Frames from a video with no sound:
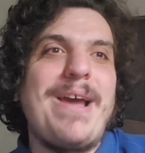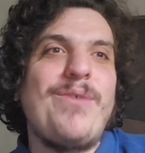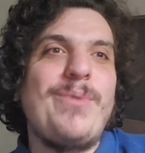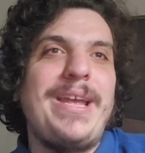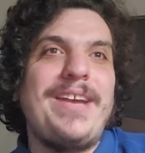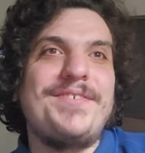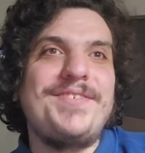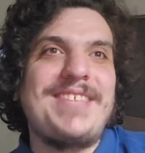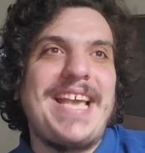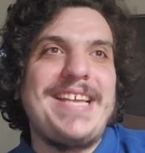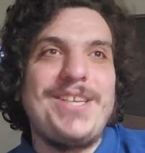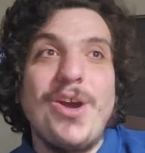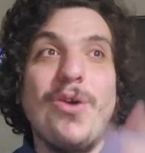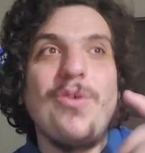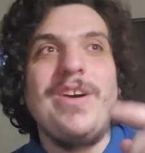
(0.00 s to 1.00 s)
my way of
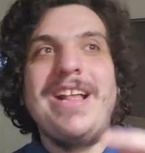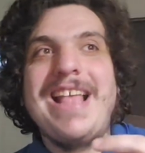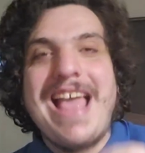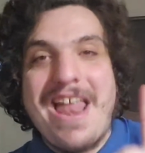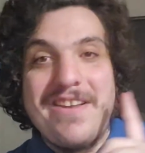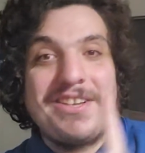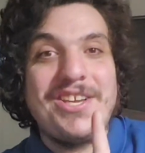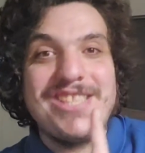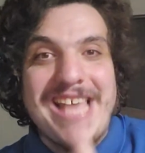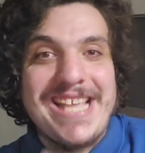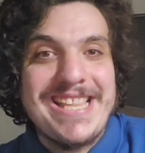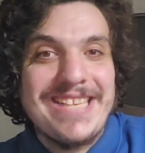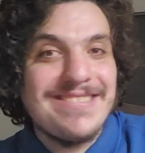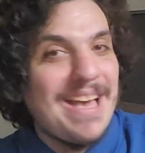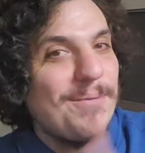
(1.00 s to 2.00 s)
saying, yo, if you
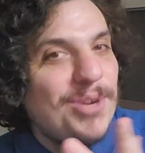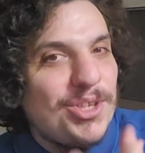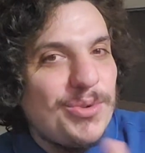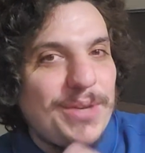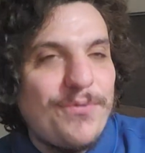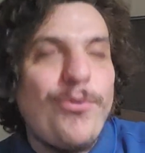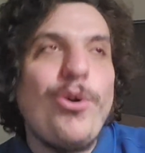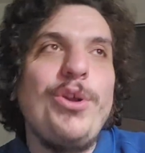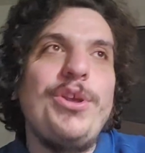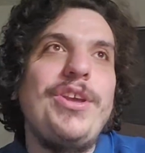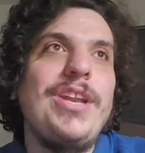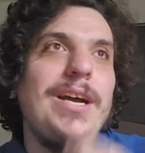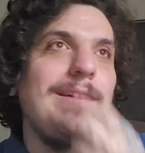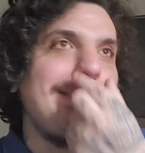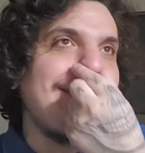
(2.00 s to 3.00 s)
like this, I'm gonna do it for you,
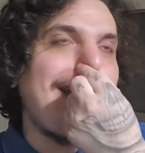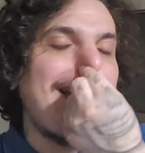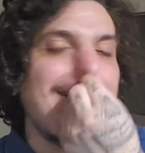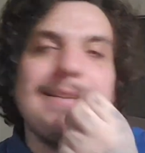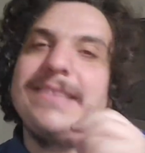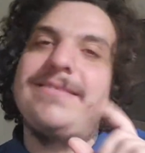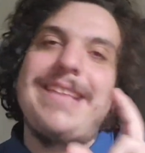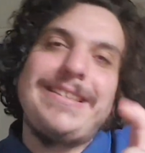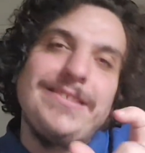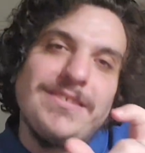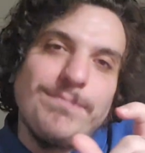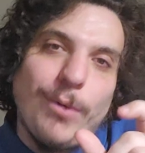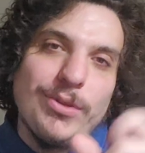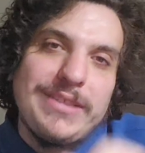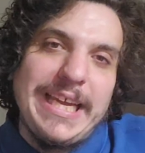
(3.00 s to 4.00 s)
you know? It's like the
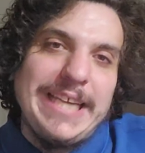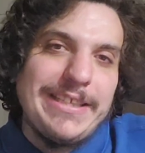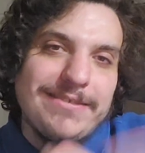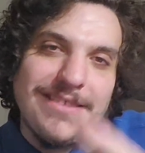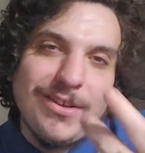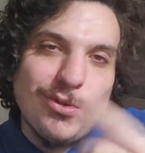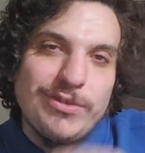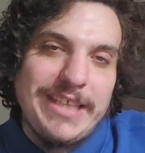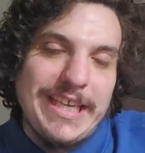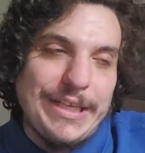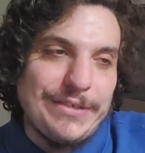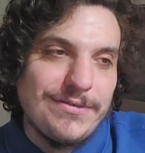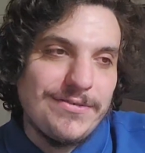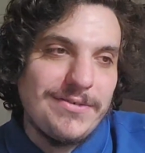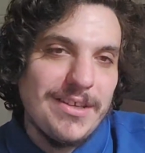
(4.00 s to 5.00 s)
small thing, these little
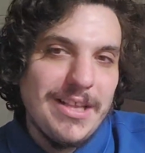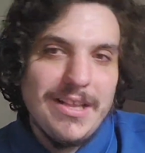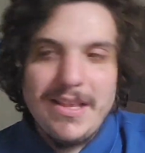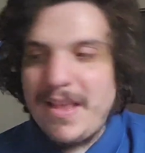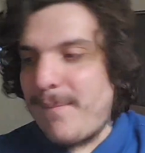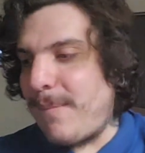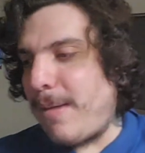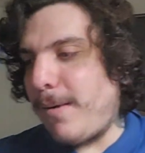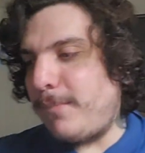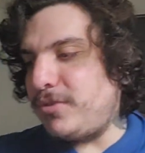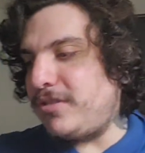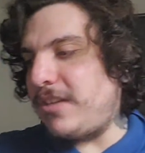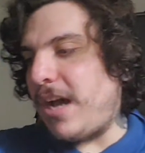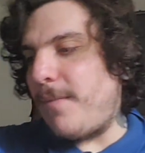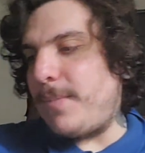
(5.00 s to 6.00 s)
things. My mom
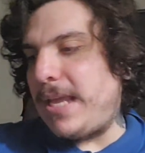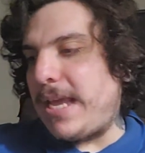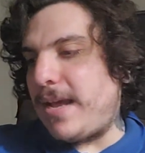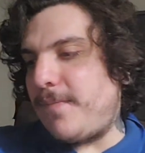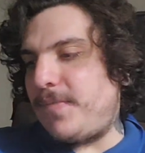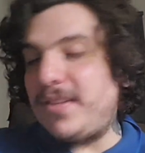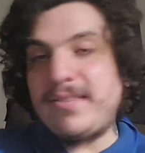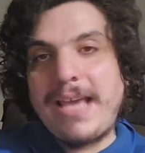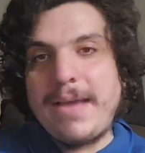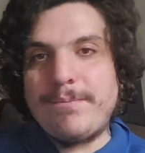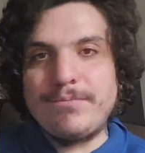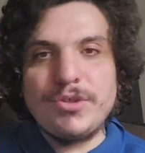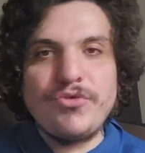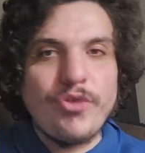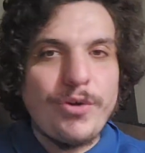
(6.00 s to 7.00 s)
just got me this
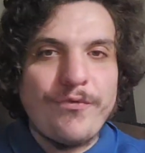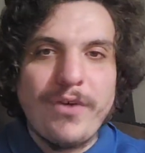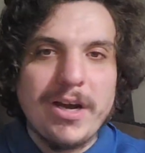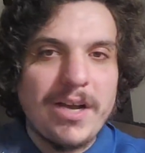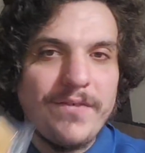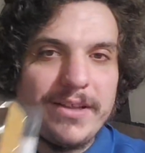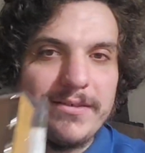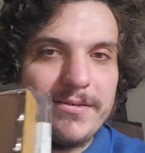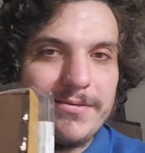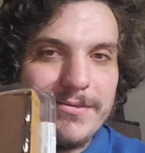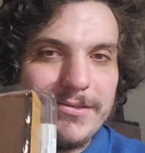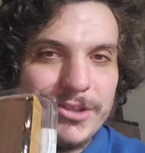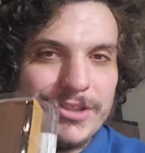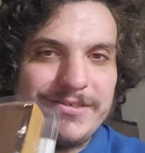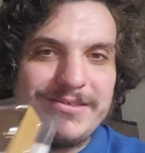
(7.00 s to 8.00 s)
cake just for the fuck of it,
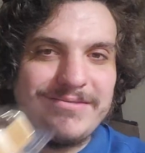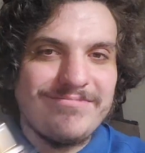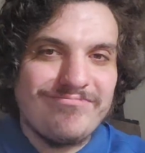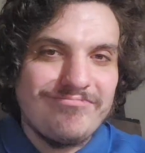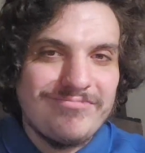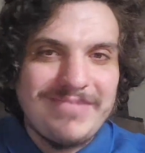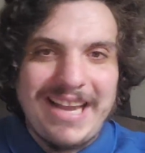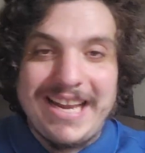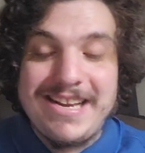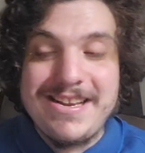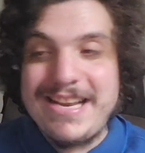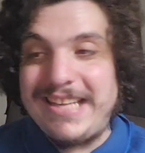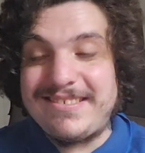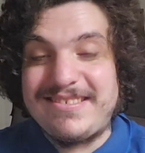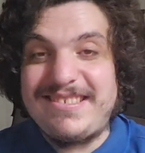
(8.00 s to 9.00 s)

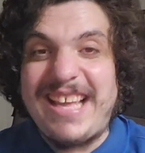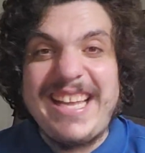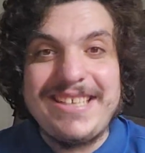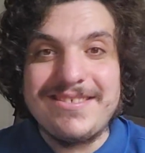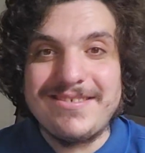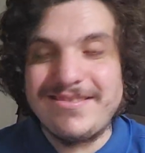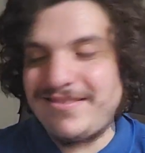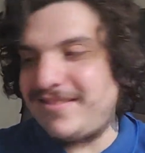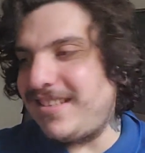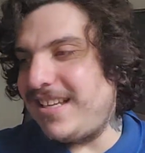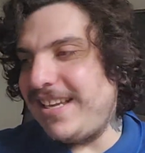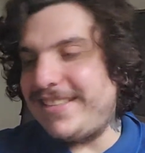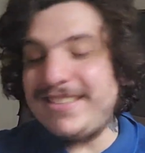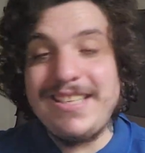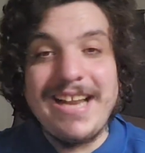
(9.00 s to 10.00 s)
and it's nice.
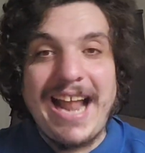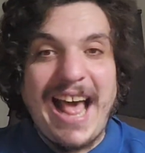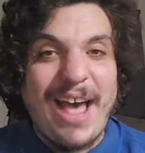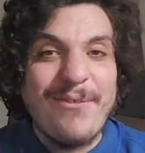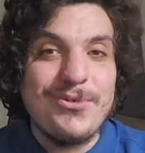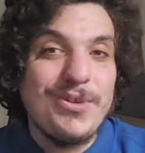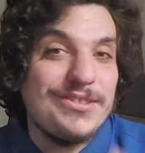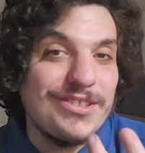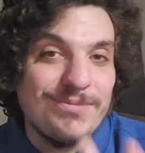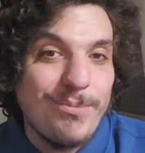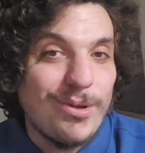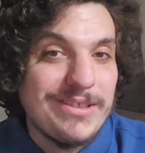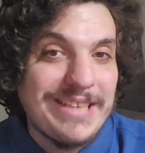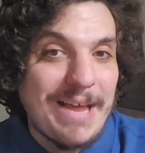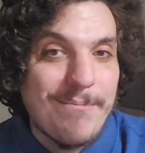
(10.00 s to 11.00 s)
She didn't have to. It's a
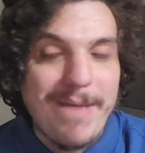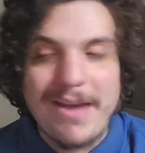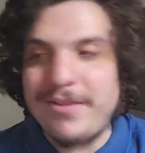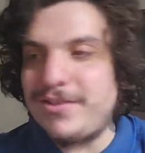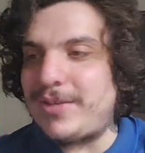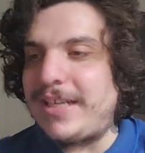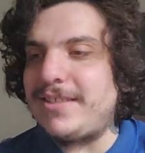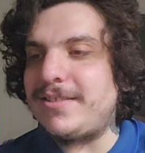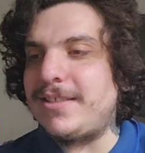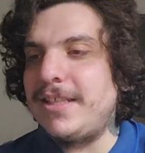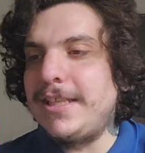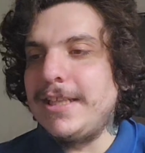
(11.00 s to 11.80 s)
small thing that matters, right?